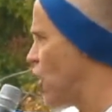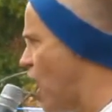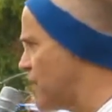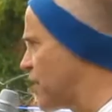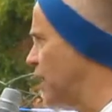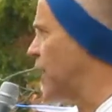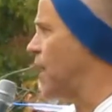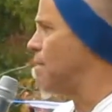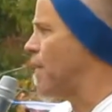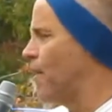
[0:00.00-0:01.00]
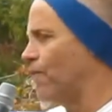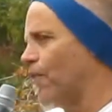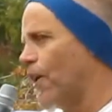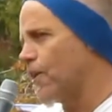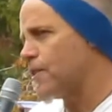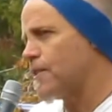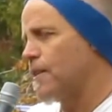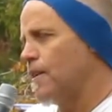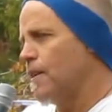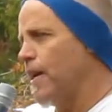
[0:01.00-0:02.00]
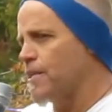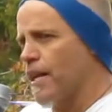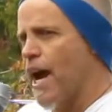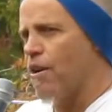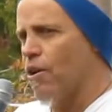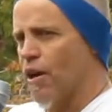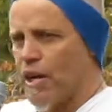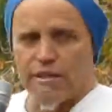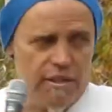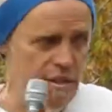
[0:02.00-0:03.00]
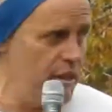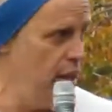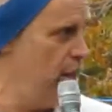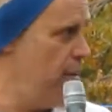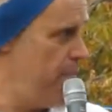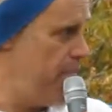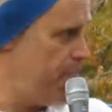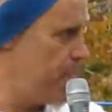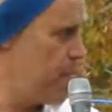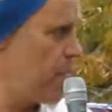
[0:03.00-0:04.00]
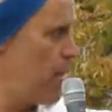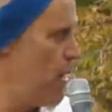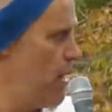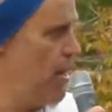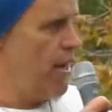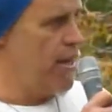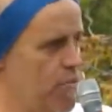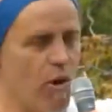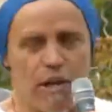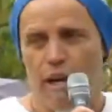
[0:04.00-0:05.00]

John's going to get up here first. He's the guy who knows us. He's working